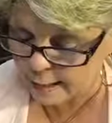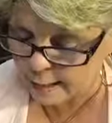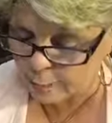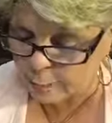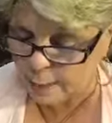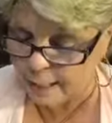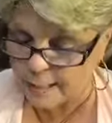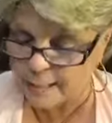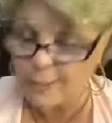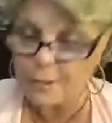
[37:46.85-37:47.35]

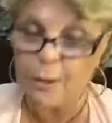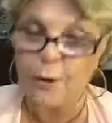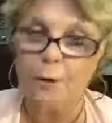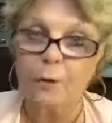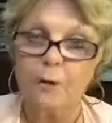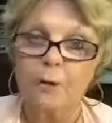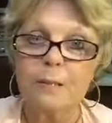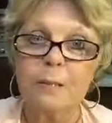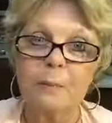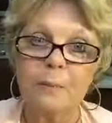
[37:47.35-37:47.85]
Anyway, so
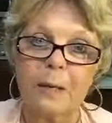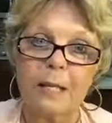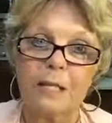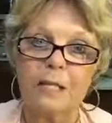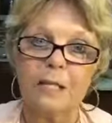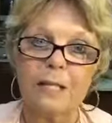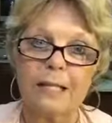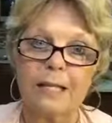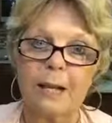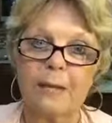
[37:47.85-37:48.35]
there's a
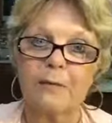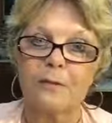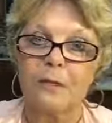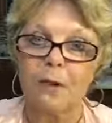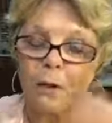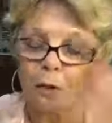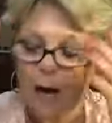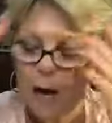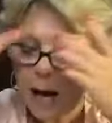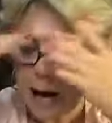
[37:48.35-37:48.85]
bunch of stuff.
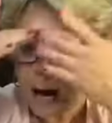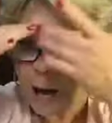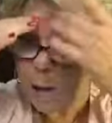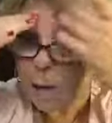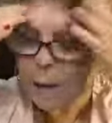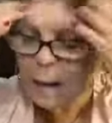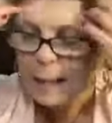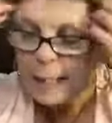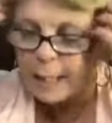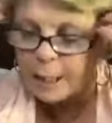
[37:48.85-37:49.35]
So I
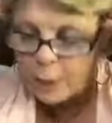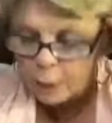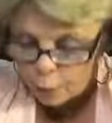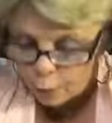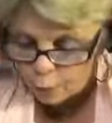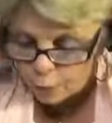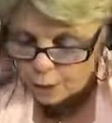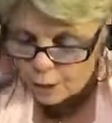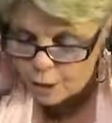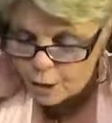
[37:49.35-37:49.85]
want to
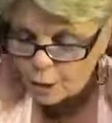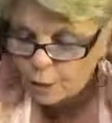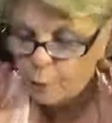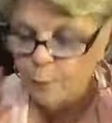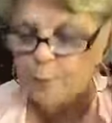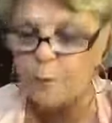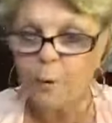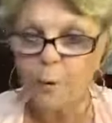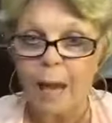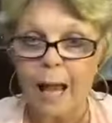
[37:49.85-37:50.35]
encourage
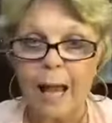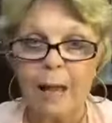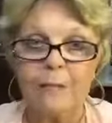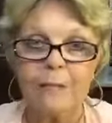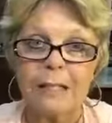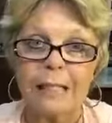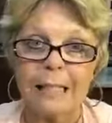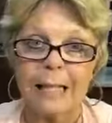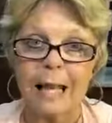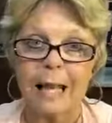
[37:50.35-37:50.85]
you, if you
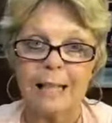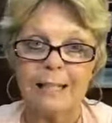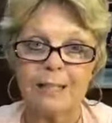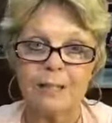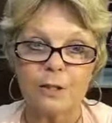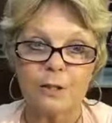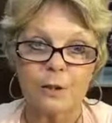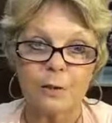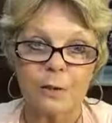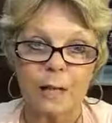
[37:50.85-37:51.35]
haven't yet,
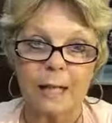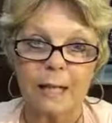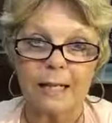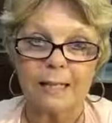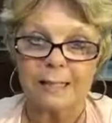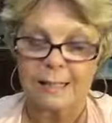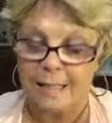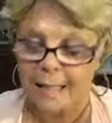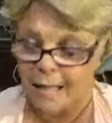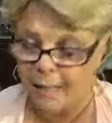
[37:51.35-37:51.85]
to do that
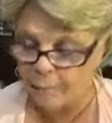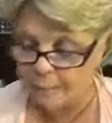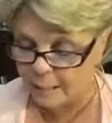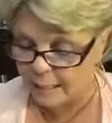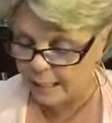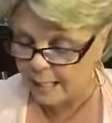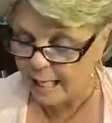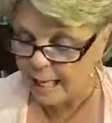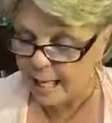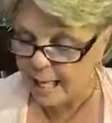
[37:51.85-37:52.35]

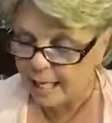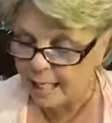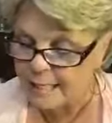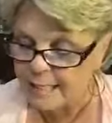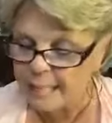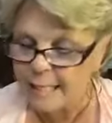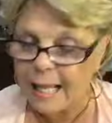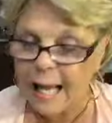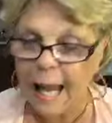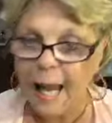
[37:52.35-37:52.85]
assignment
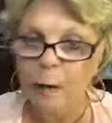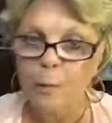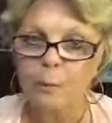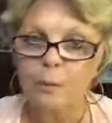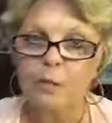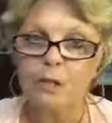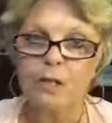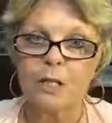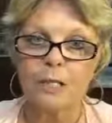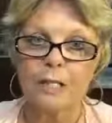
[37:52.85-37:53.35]
because that
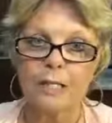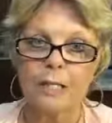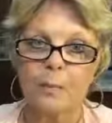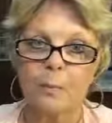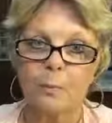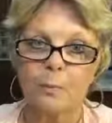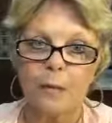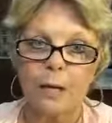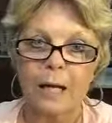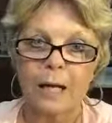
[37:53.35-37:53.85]
will
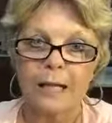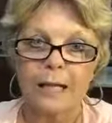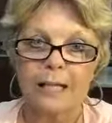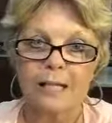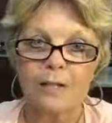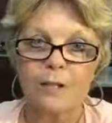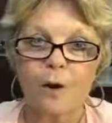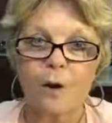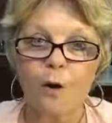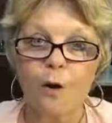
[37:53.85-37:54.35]
just bring
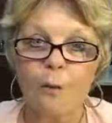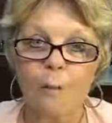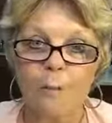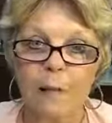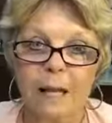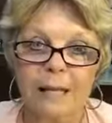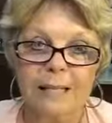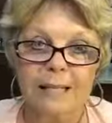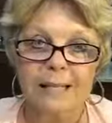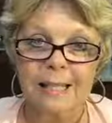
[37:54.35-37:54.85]
this whole
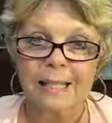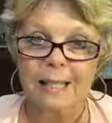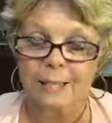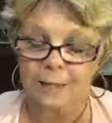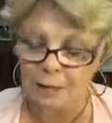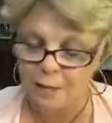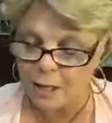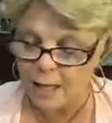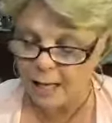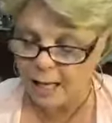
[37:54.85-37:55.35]

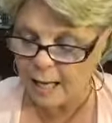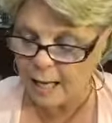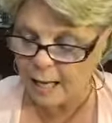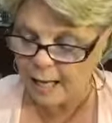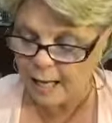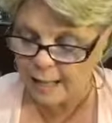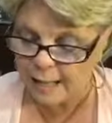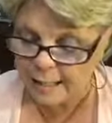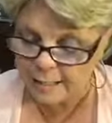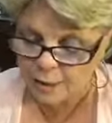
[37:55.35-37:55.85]
message
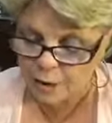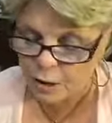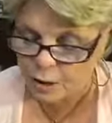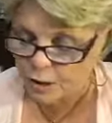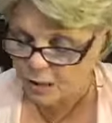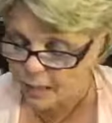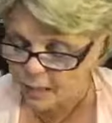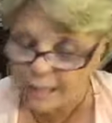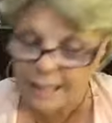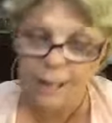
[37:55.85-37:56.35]

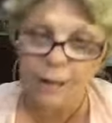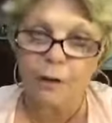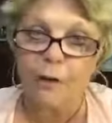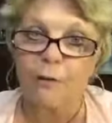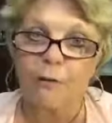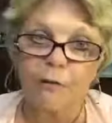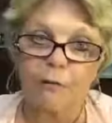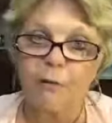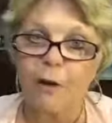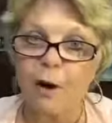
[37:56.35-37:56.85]
into
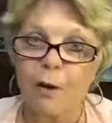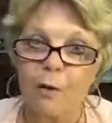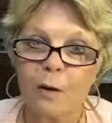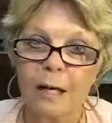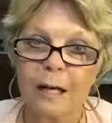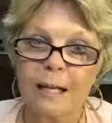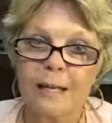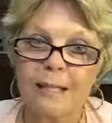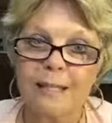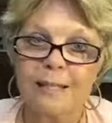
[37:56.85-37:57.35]
clearer
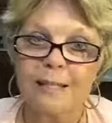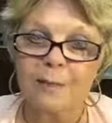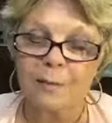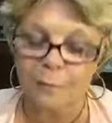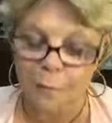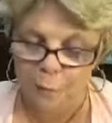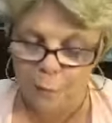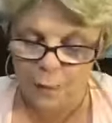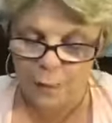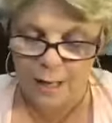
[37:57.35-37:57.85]
focus
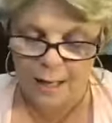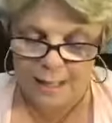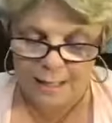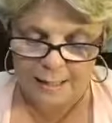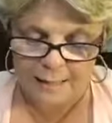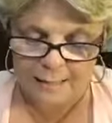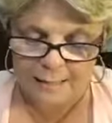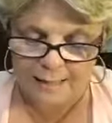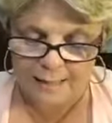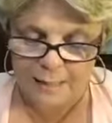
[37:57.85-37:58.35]
for
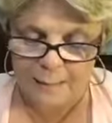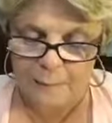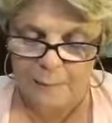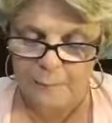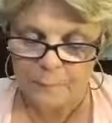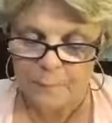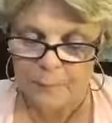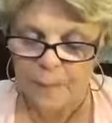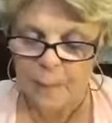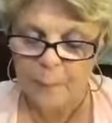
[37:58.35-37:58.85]
us.
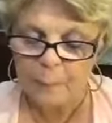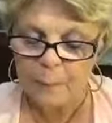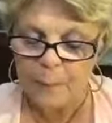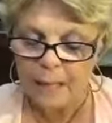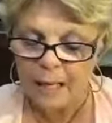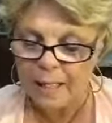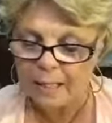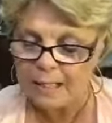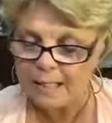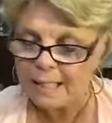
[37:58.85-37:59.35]

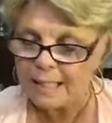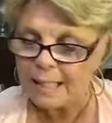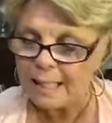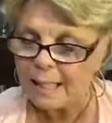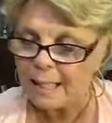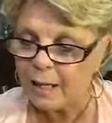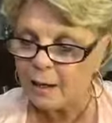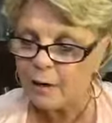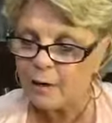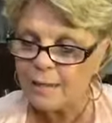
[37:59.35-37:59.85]
But
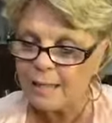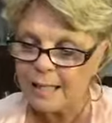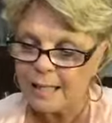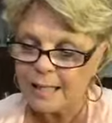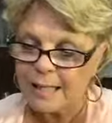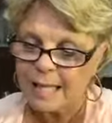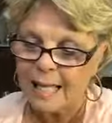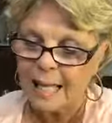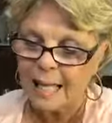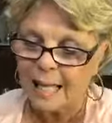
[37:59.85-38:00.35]
here's the
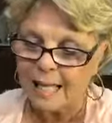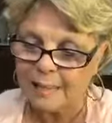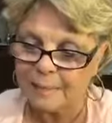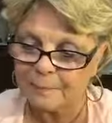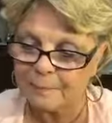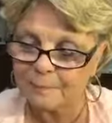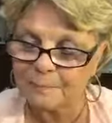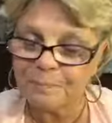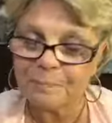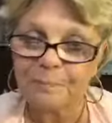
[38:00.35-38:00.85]

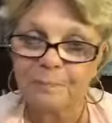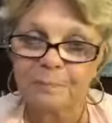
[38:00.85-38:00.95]
thing.